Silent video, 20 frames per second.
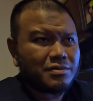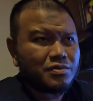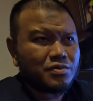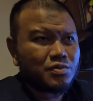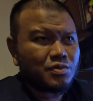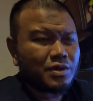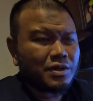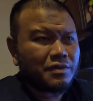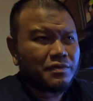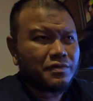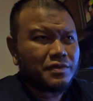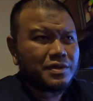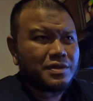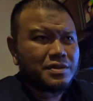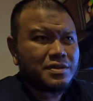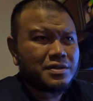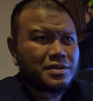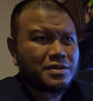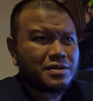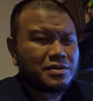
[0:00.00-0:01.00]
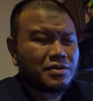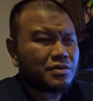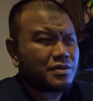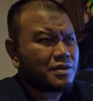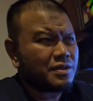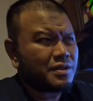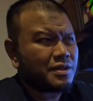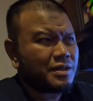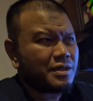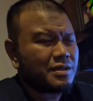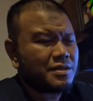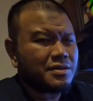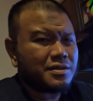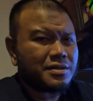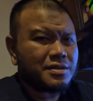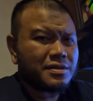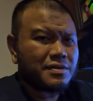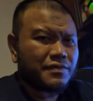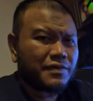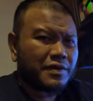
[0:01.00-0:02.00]
12 inches or 13
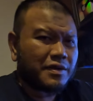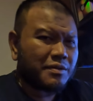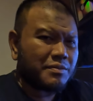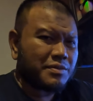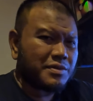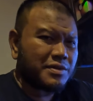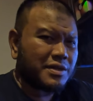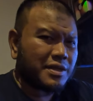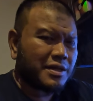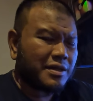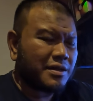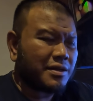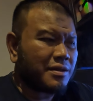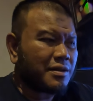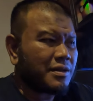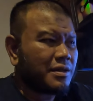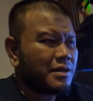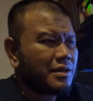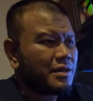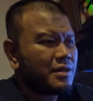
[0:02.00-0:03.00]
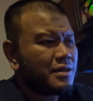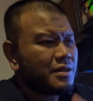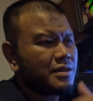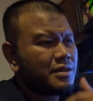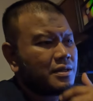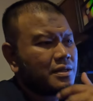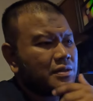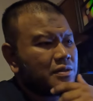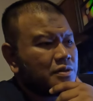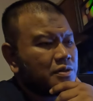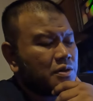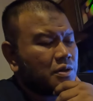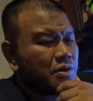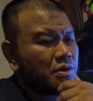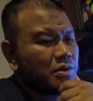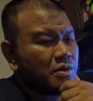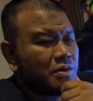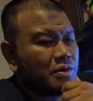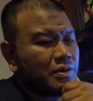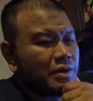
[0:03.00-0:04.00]
inches, if I'm not mistaken.
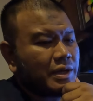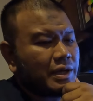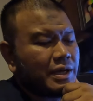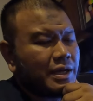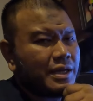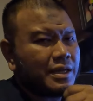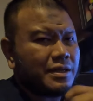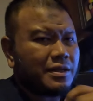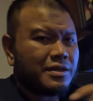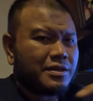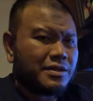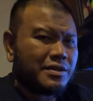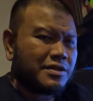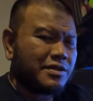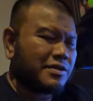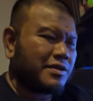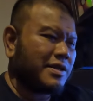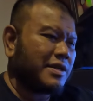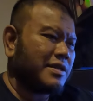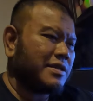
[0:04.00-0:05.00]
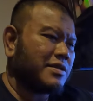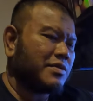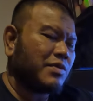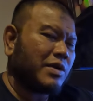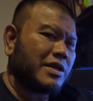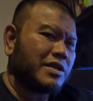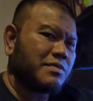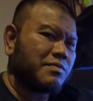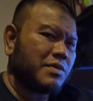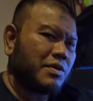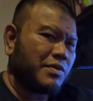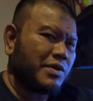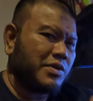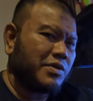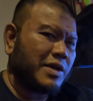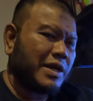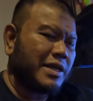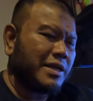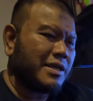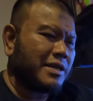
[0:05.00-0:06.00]
So, and the screen is quite small. When
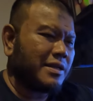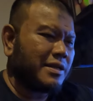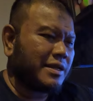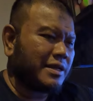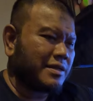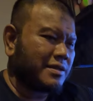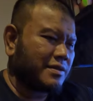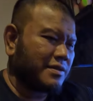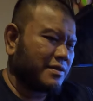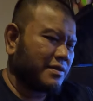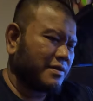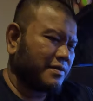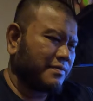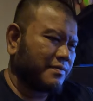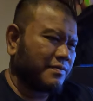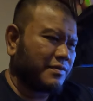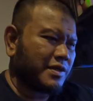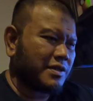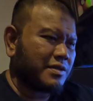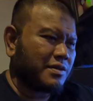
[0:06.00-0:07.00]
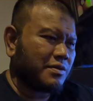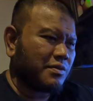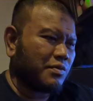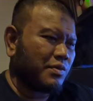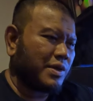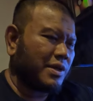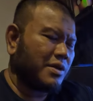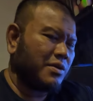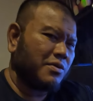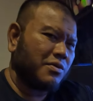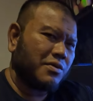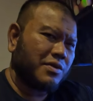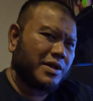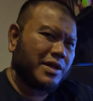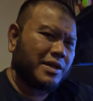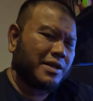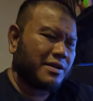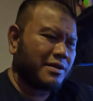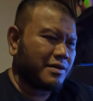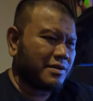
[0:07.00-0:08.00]
you edit, there's a window,
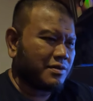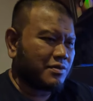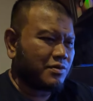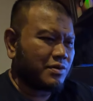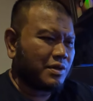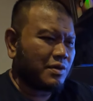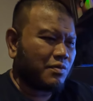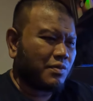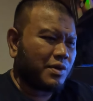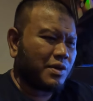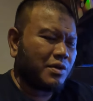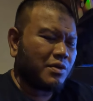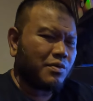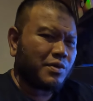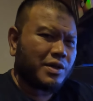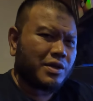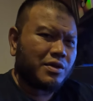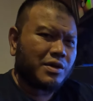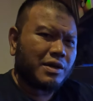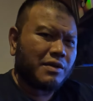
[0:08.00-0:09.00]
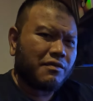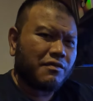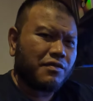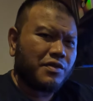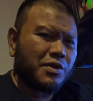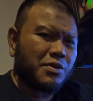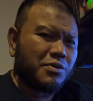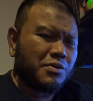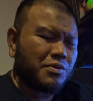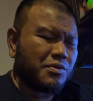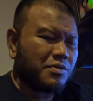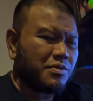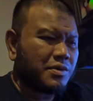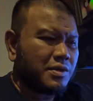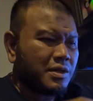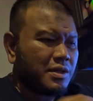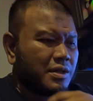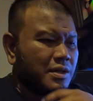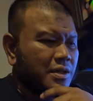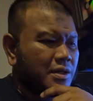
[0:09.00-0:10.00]
right? So the window where you can view
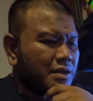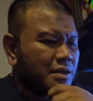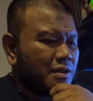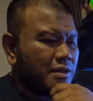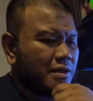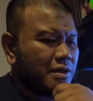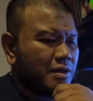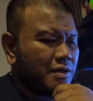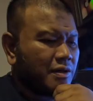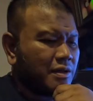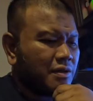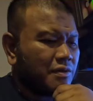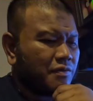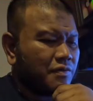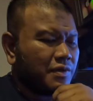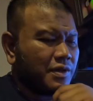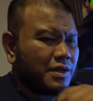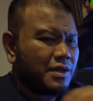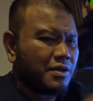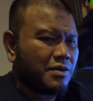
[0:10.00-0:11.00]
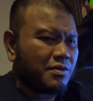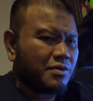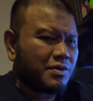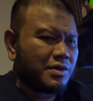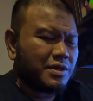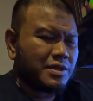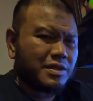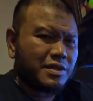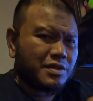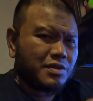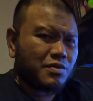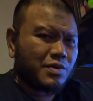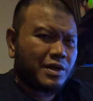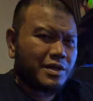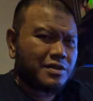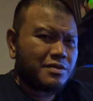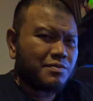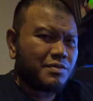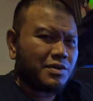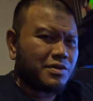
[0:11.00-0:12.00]
the video is
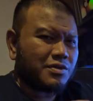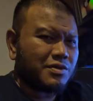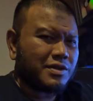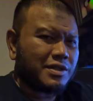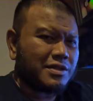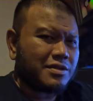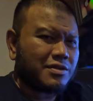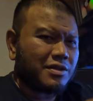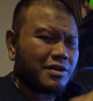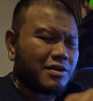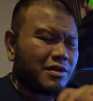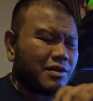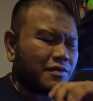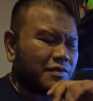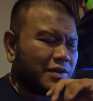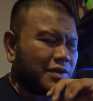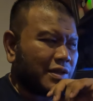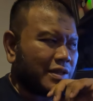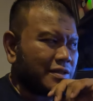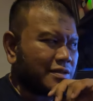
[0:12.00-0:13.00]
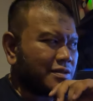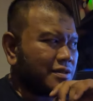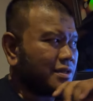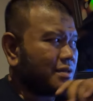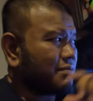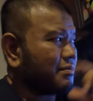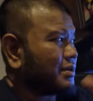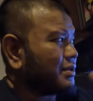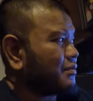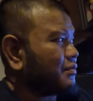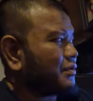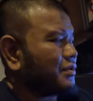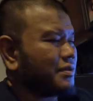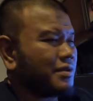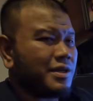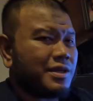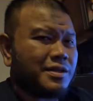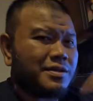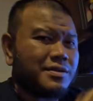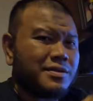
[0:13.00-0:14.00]
quite small. So there's not a lot you can see. But
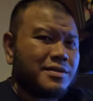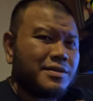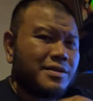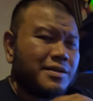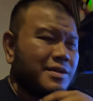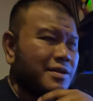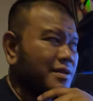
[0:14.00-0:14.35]
with this,